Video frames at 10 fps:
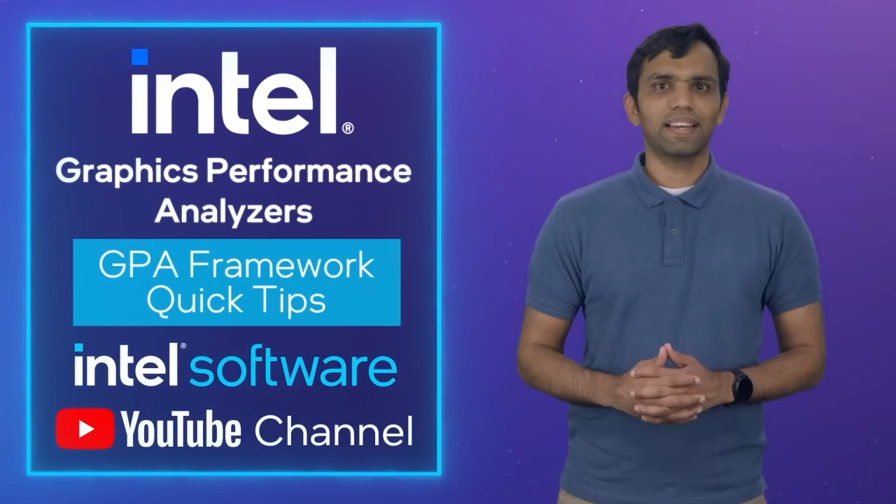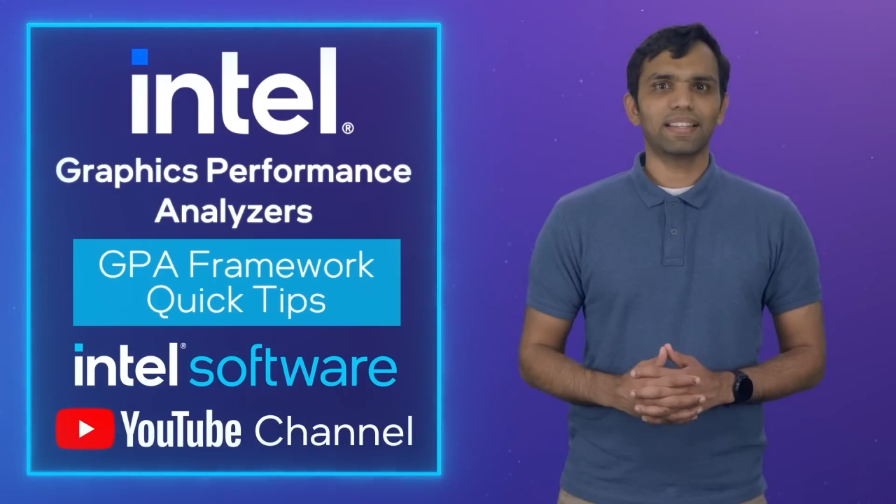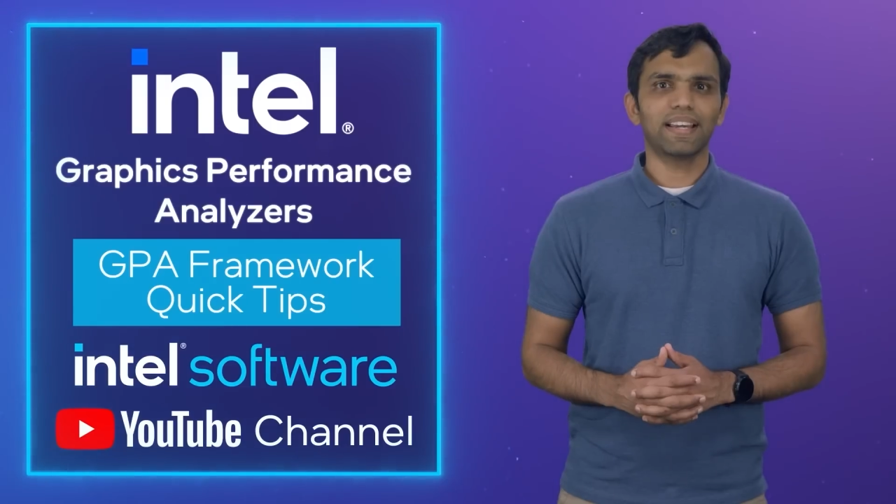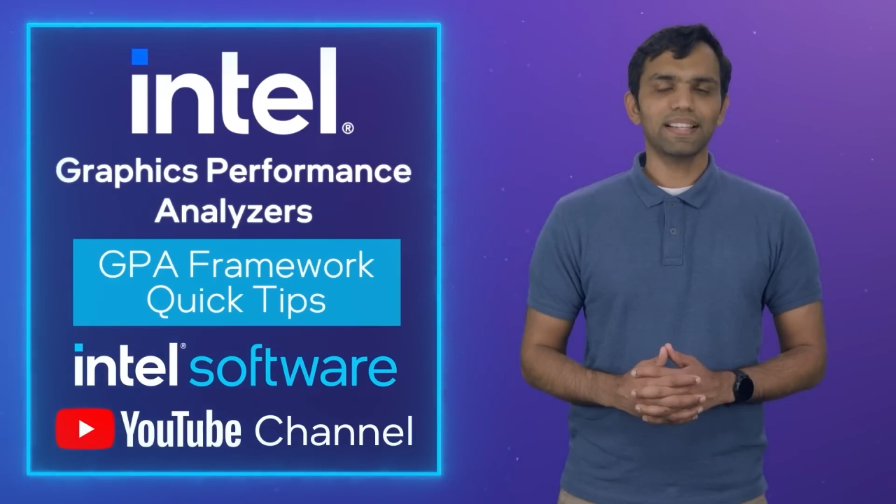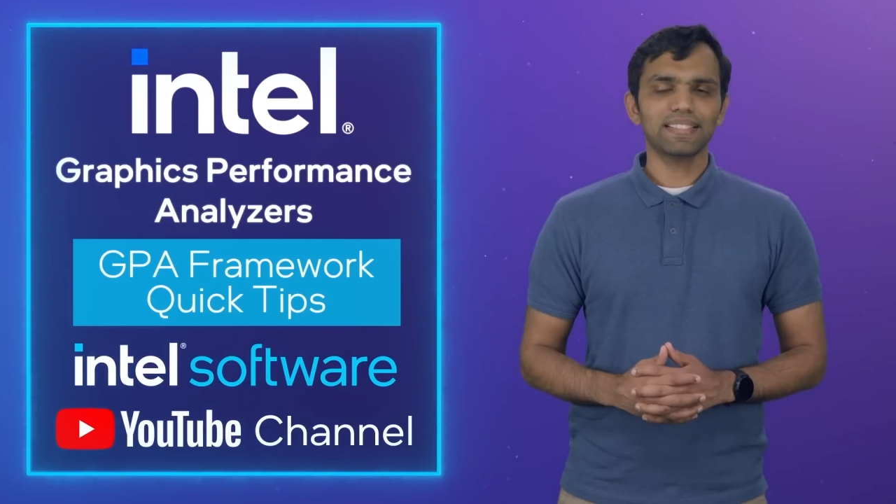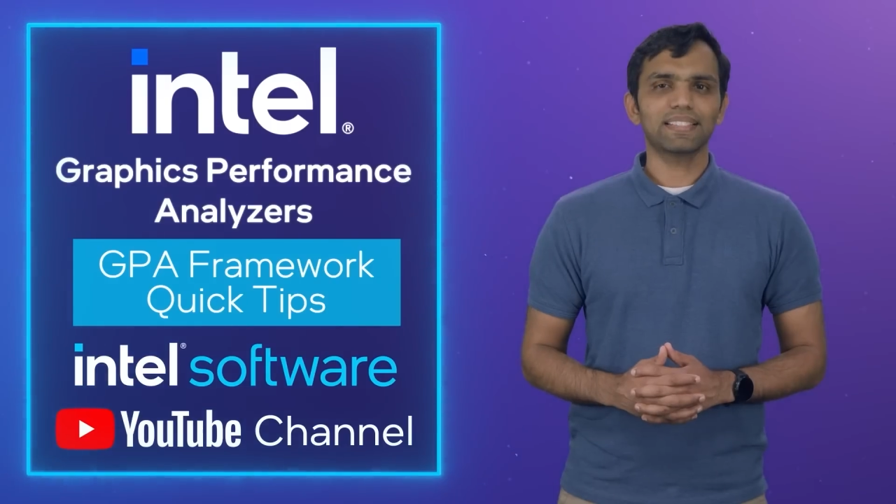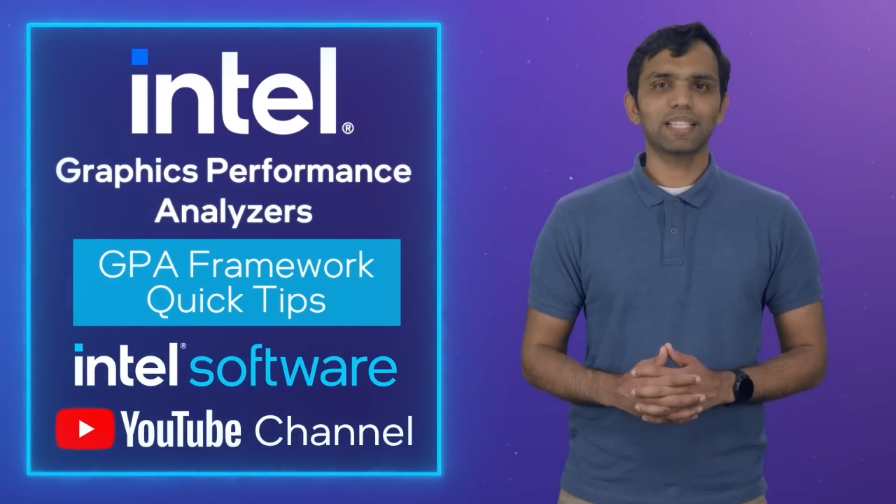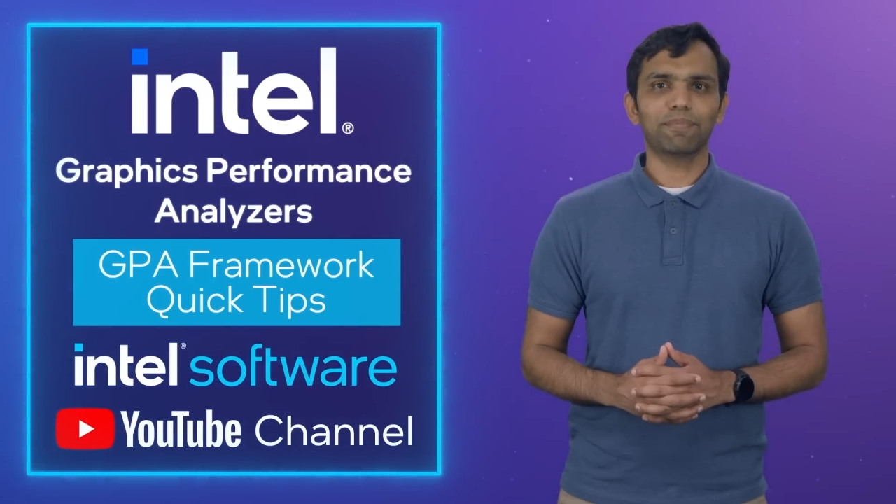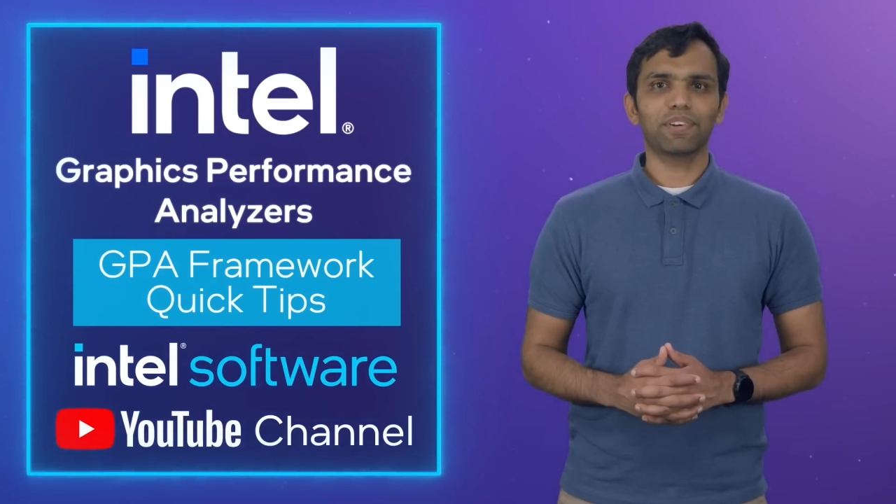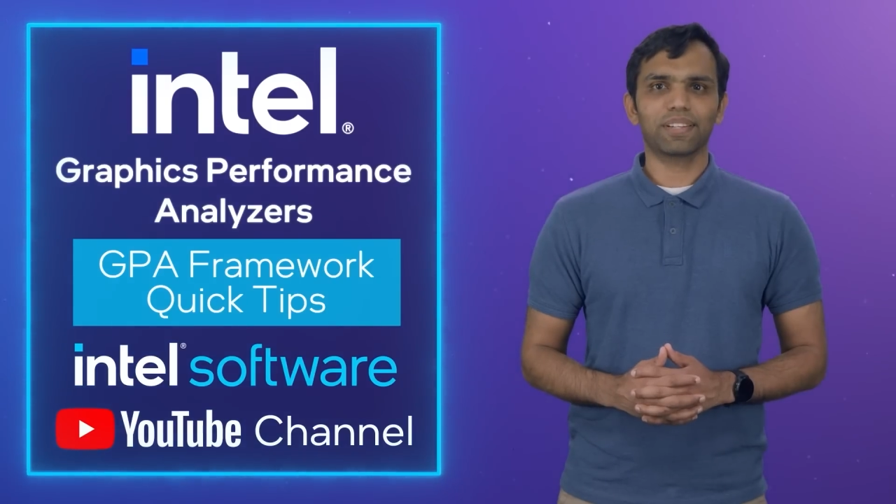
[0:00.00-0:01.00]
And that is our
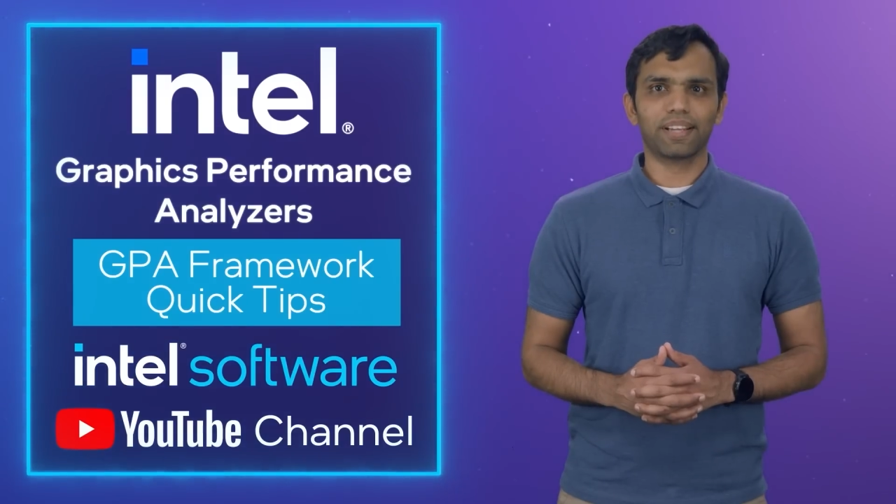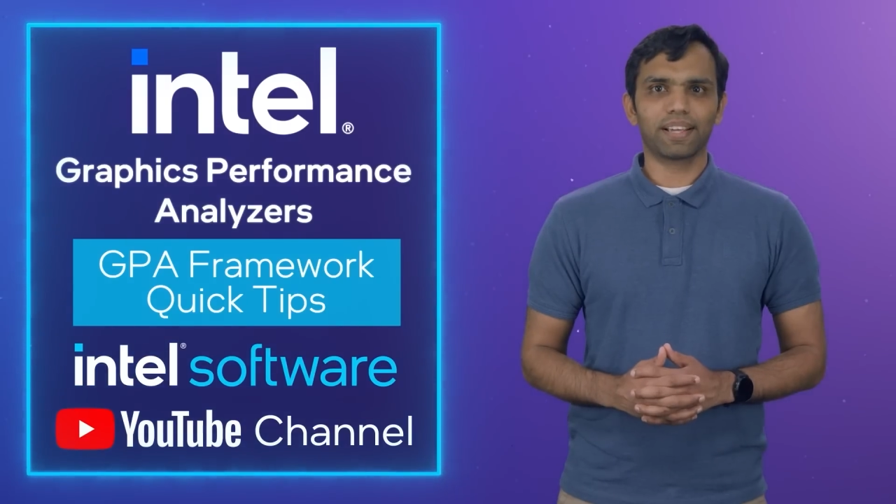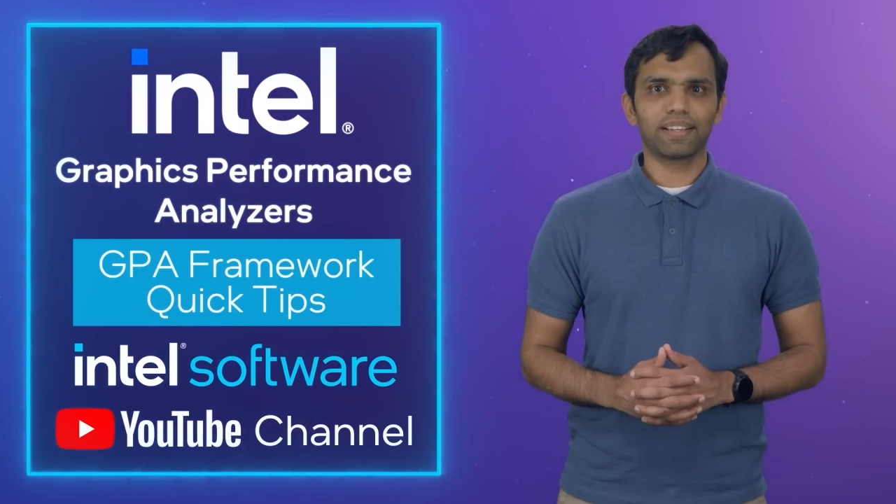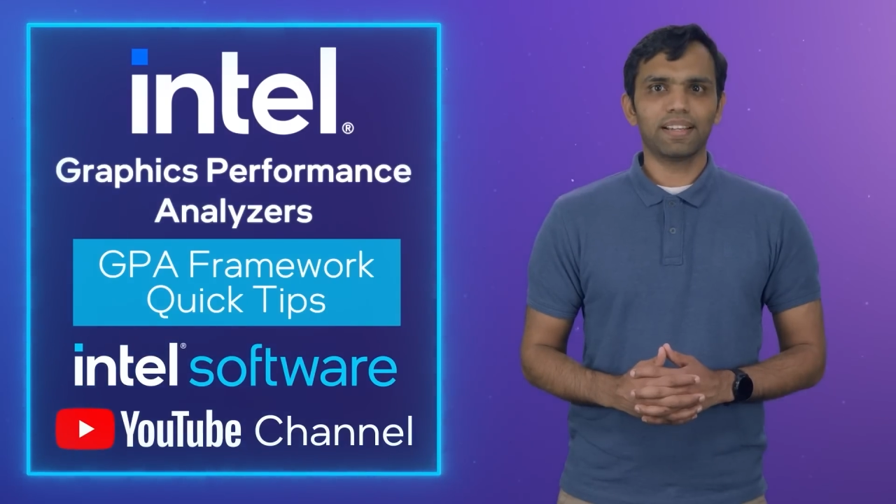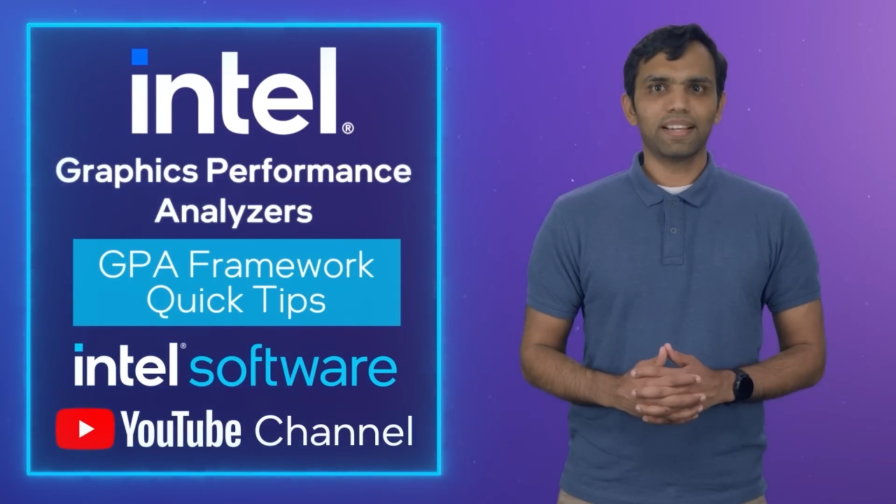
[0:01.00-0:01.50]
tip for today.